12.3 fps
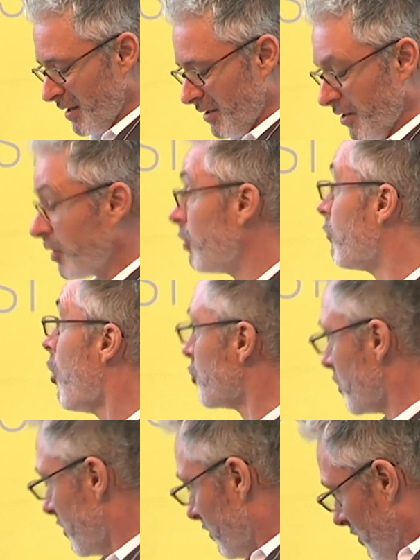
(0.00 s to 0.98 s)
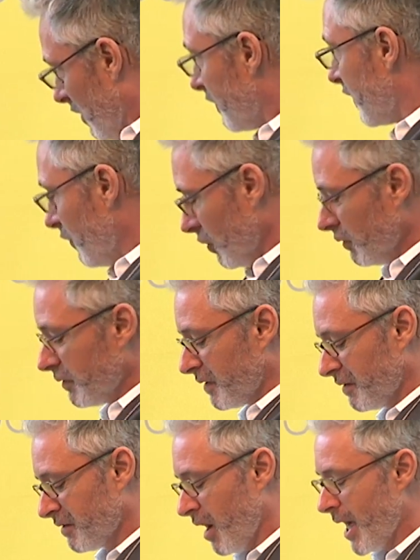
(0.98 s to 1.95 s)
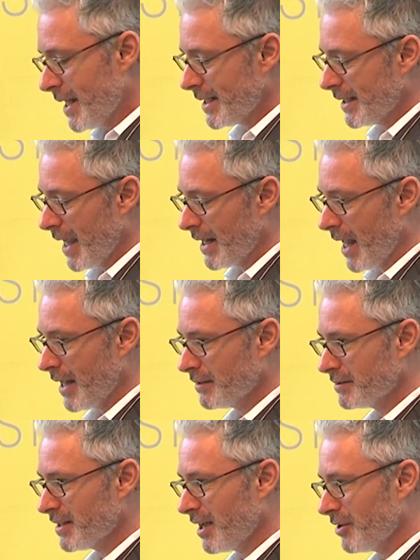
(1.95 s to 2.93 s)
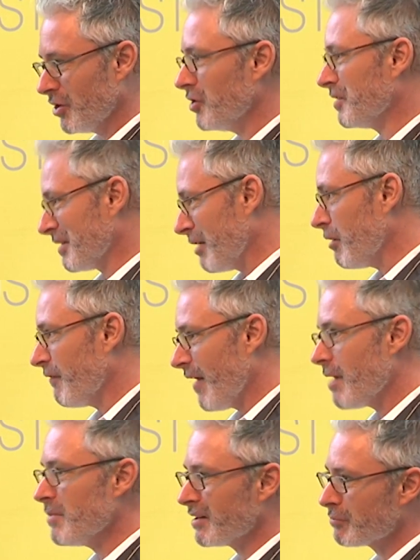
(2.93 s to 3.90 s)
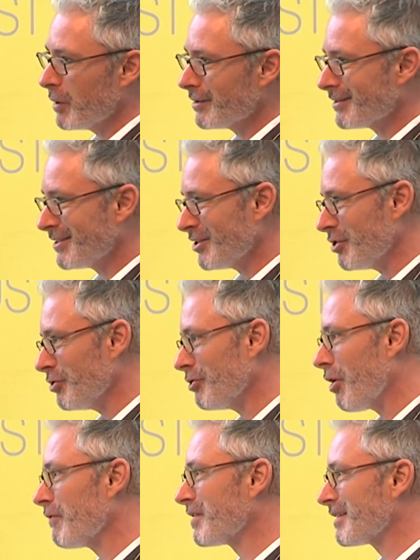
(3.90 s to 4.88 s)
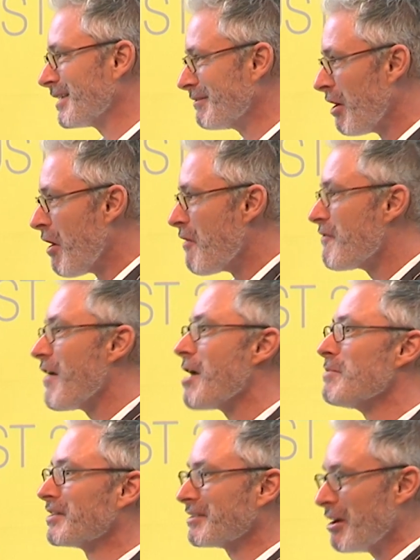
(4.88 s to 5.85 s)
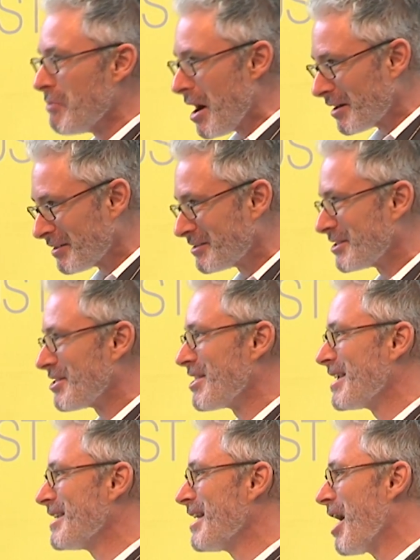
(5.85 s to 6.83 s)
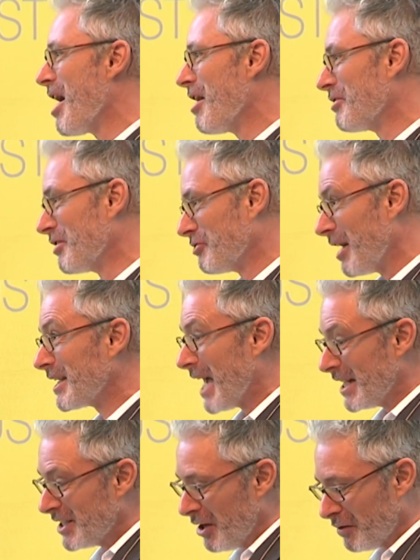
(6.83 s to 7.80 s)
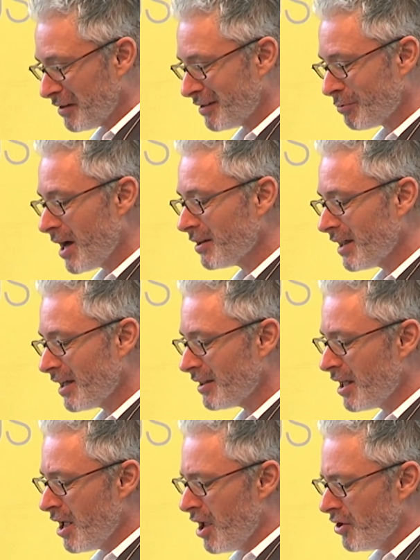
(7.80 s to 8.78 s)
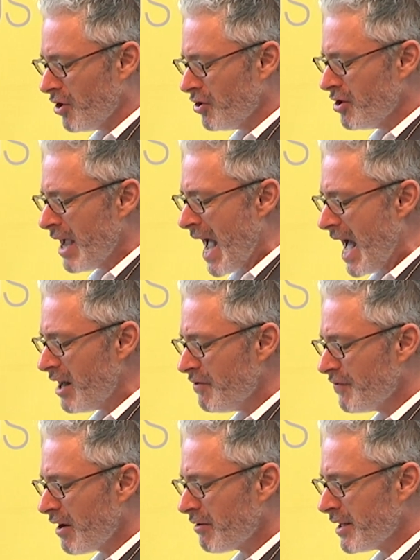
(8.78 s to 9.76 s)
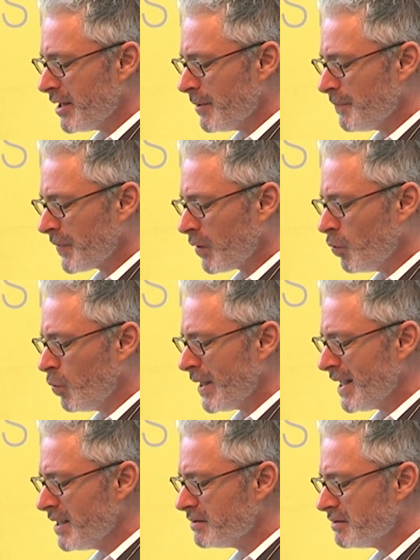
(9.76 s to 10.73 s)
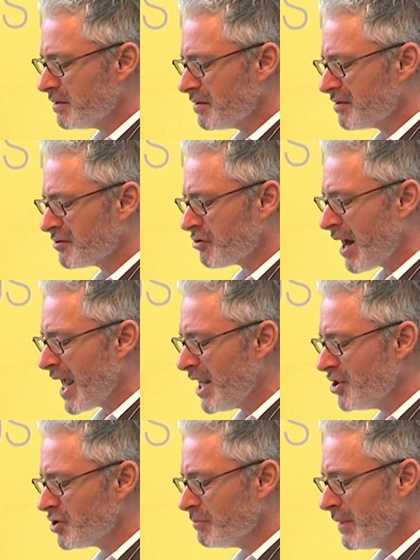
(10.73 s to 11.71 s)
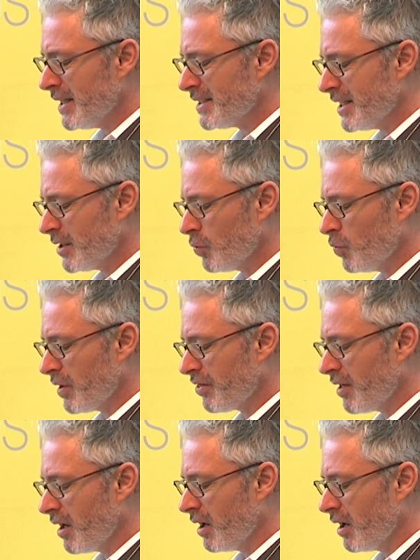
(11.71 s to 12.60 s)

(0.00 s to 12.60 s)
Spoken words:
the corrosion of civil society. And you say you're famous. Well, you're obviously famous amongst the drug cartels as well. You had a very weird, strange meeting with